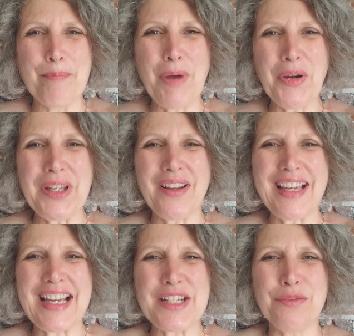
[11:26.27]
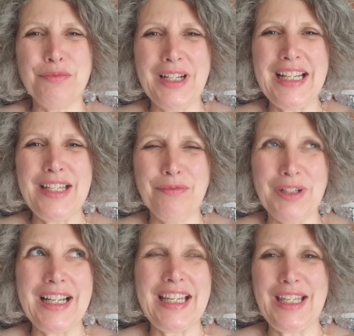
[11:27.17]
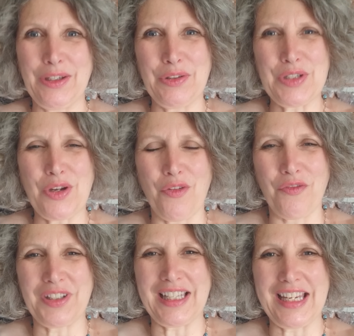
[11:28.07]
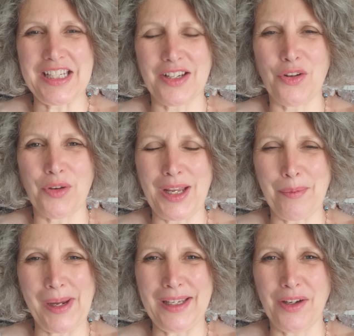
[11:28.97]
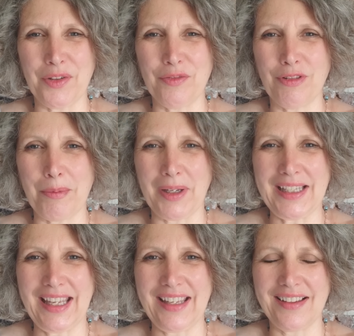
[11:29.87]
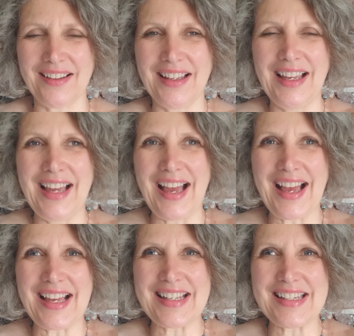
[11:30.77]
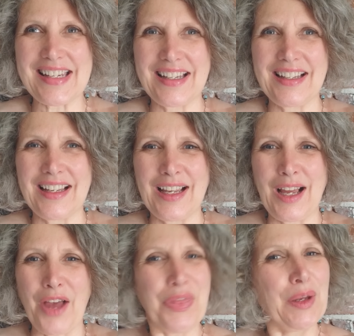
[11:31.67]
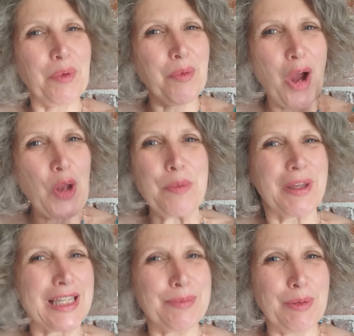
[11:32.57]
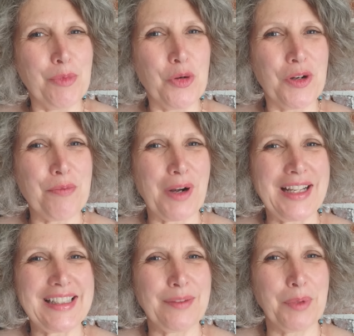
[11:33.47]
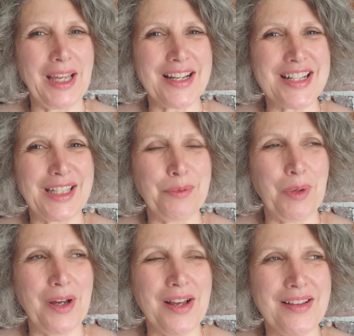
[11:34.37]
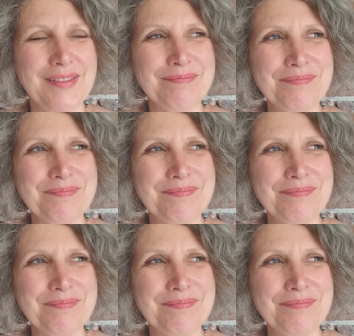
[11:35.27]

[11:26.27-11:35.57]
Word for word: Mark and I had a really, really good conversation on our way home from IKEA, and I think we were hoping to be more impressed than we actually were,